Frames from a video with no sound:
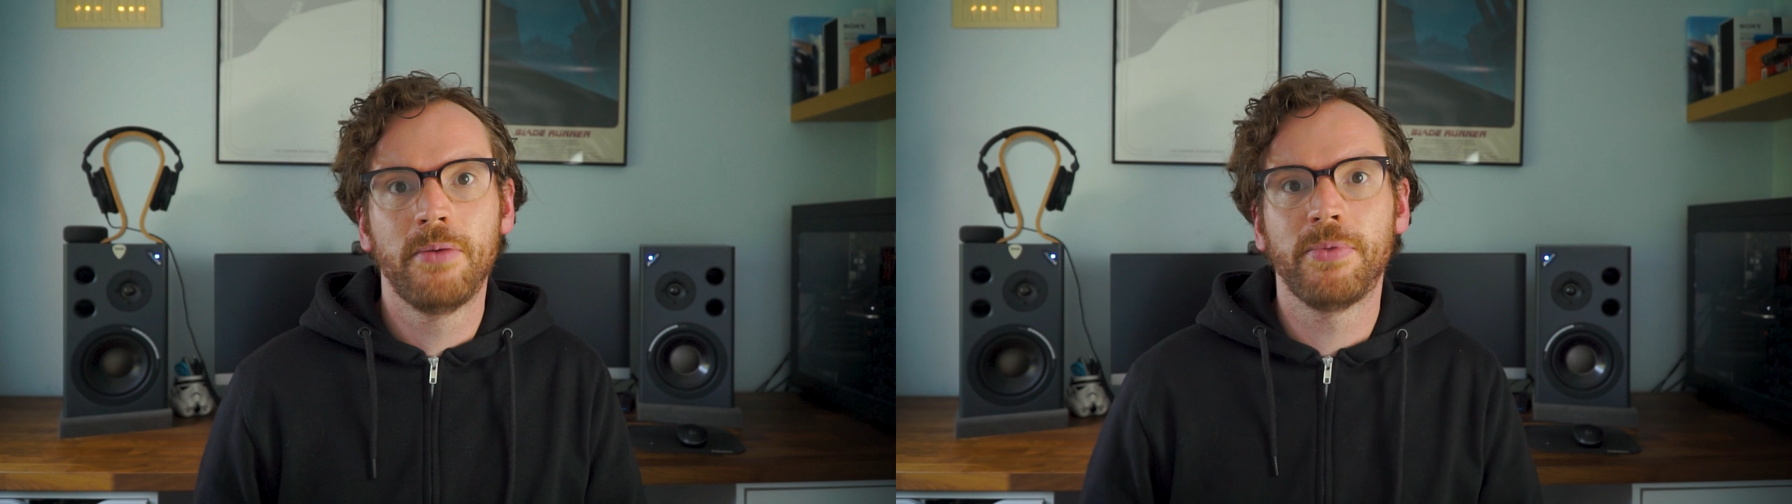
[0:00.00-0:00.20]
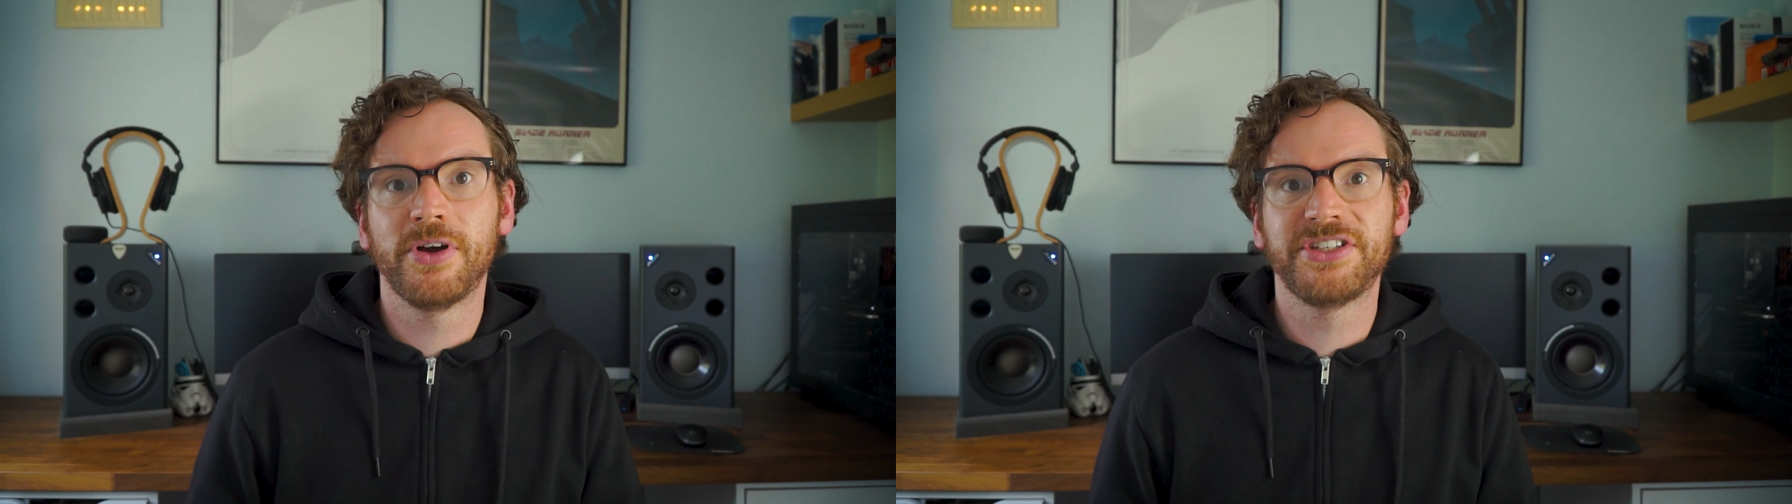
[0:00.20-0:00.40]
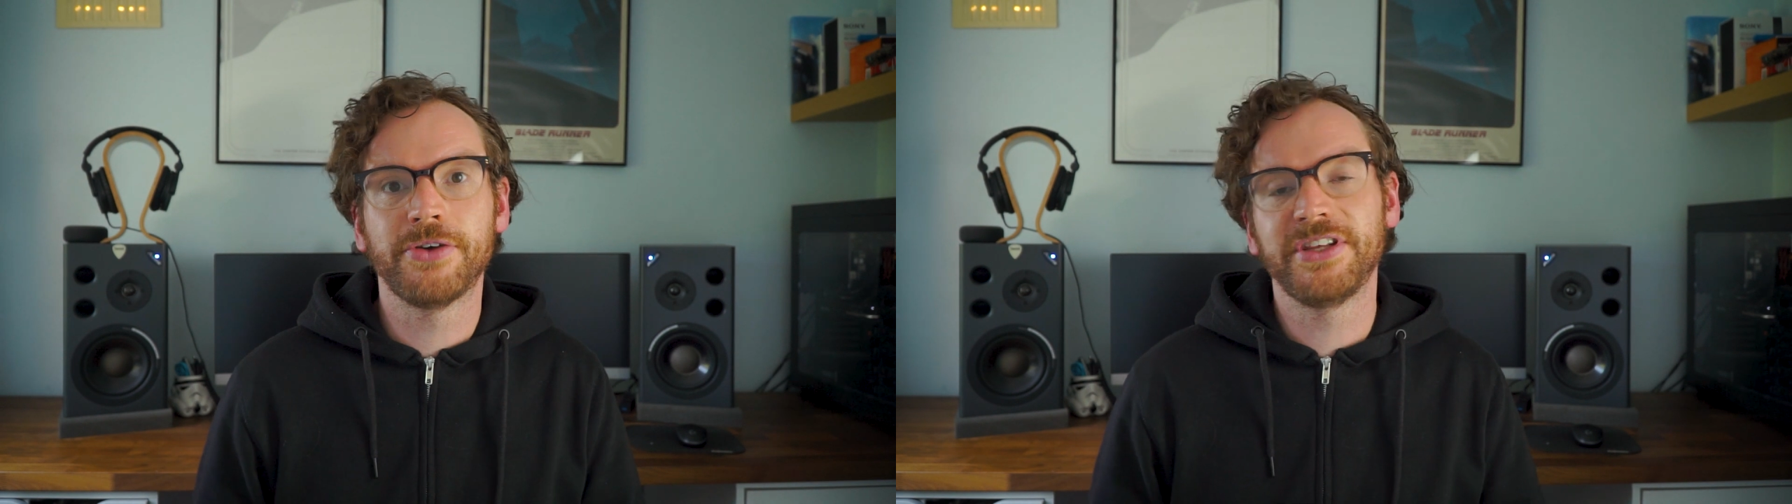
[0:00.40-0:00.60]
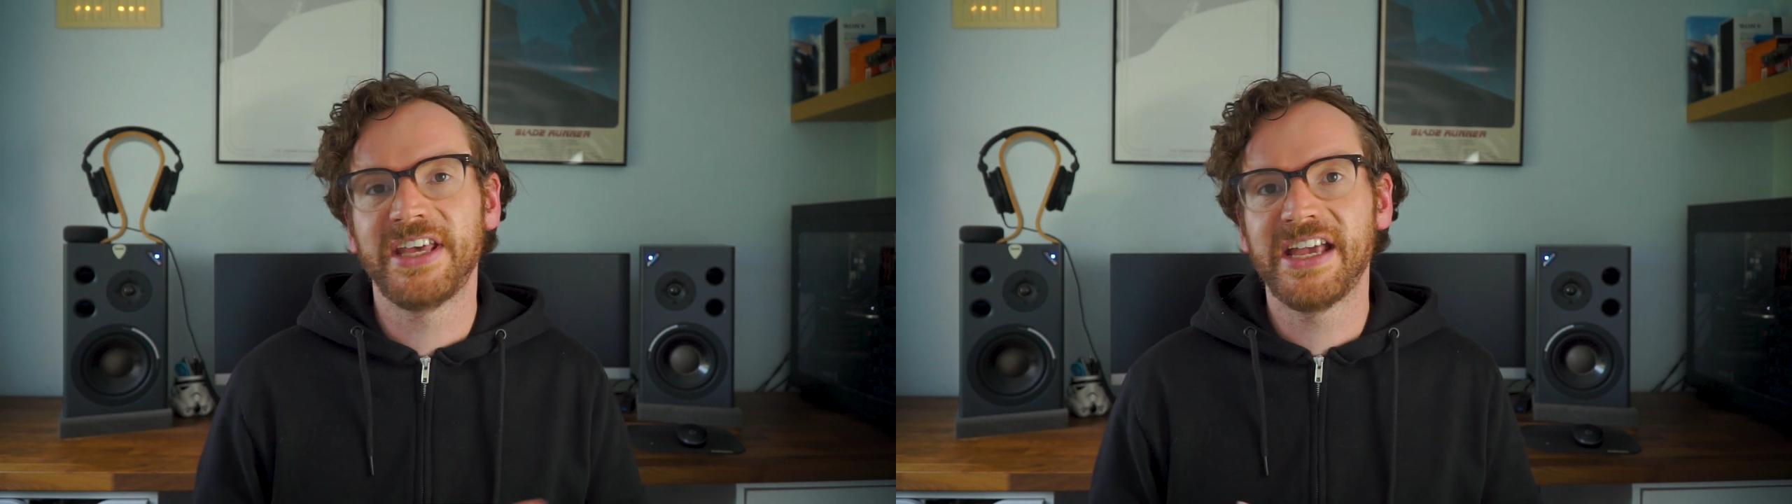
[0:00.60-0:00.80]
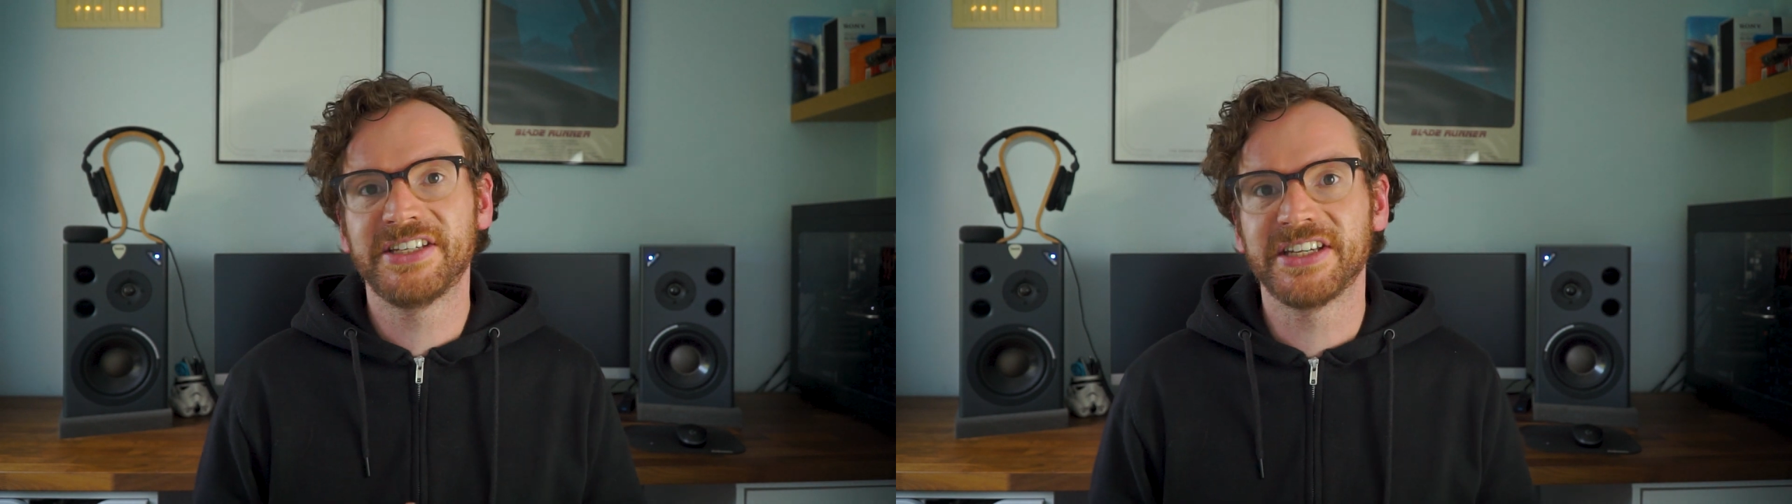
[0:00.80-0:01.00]
but it's only
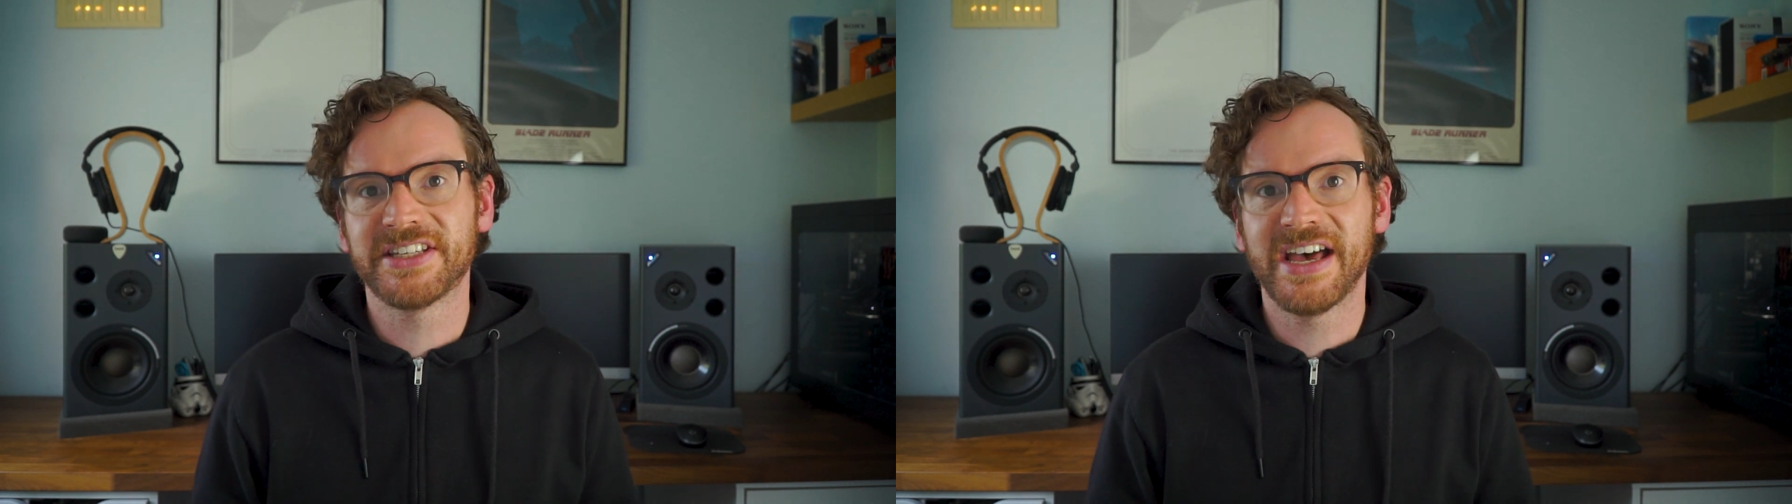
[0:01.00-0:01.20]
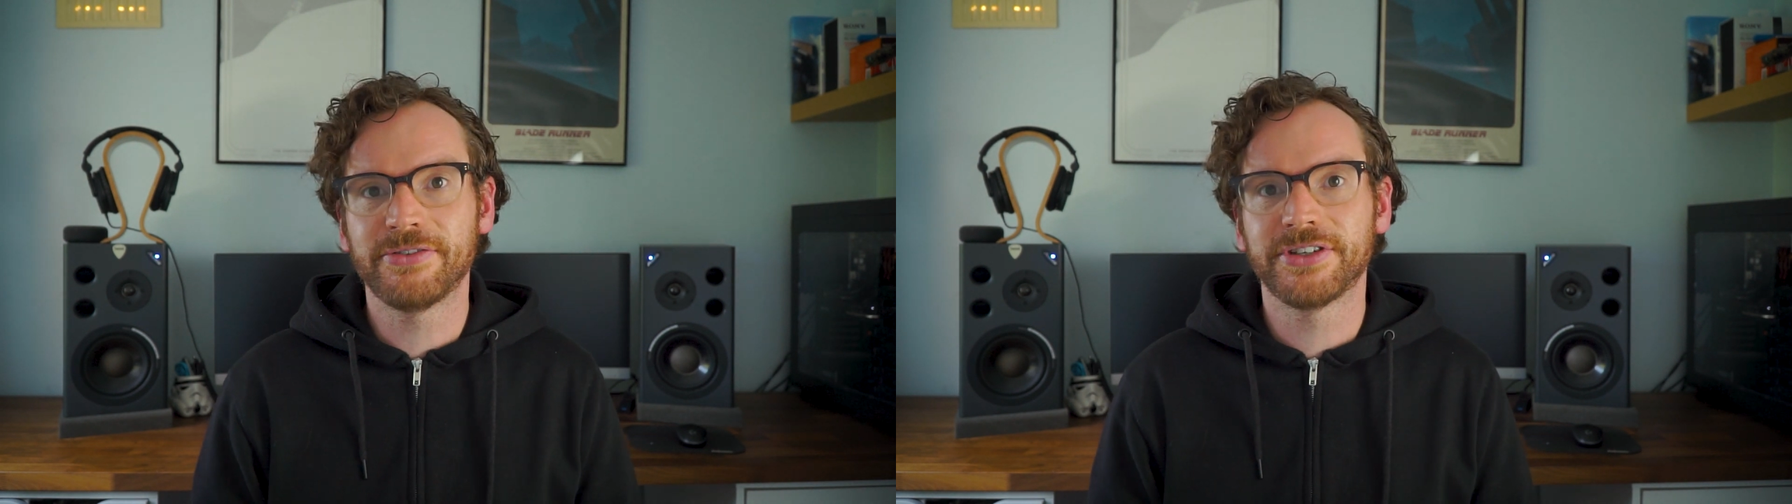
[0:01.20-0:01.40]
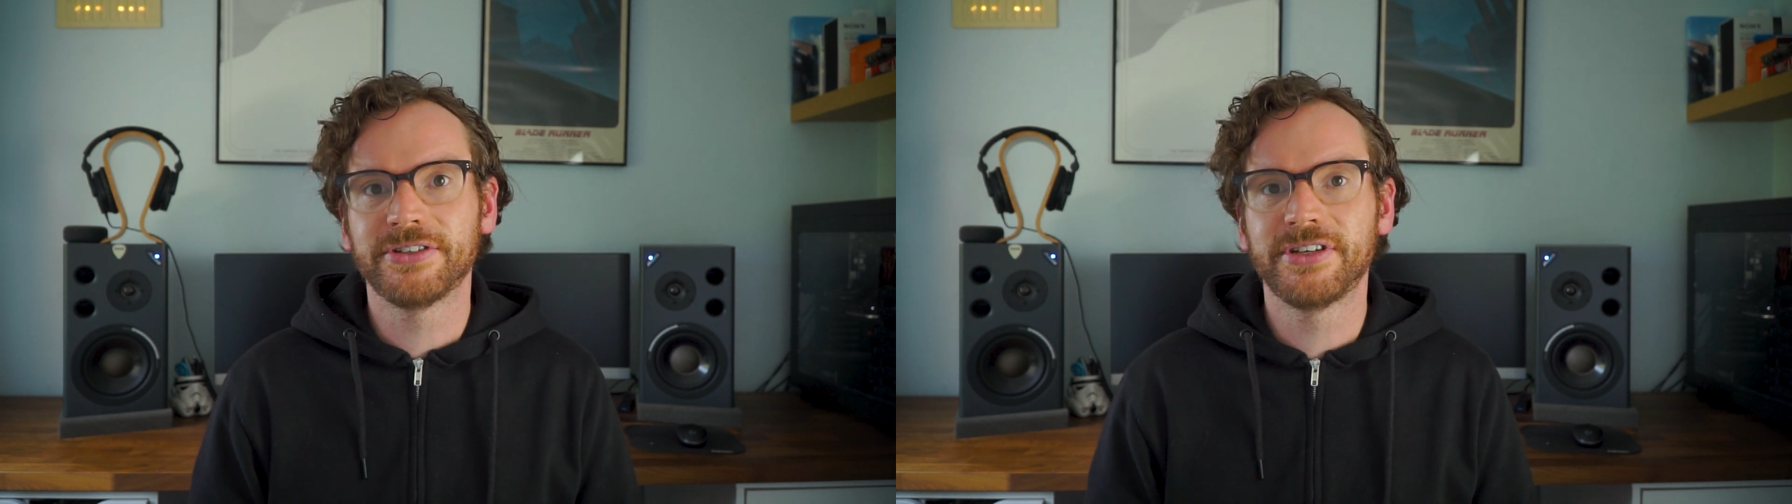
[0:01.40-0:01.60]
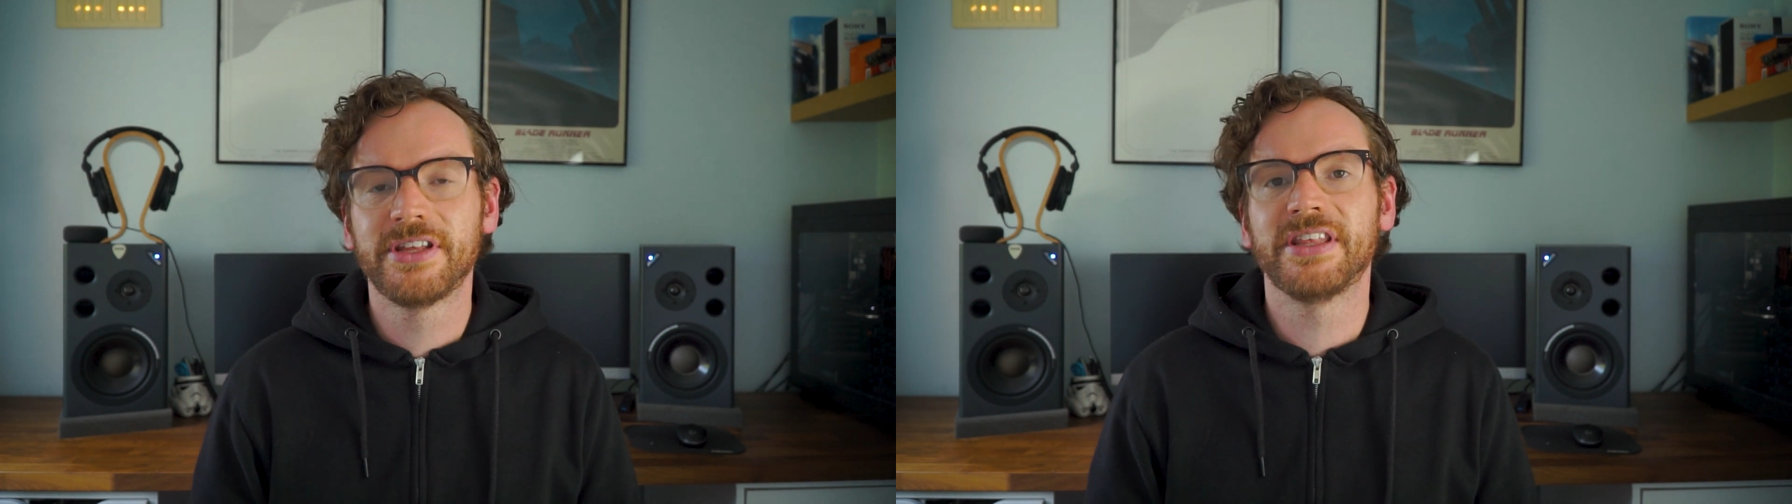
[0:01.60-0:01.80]
the A6000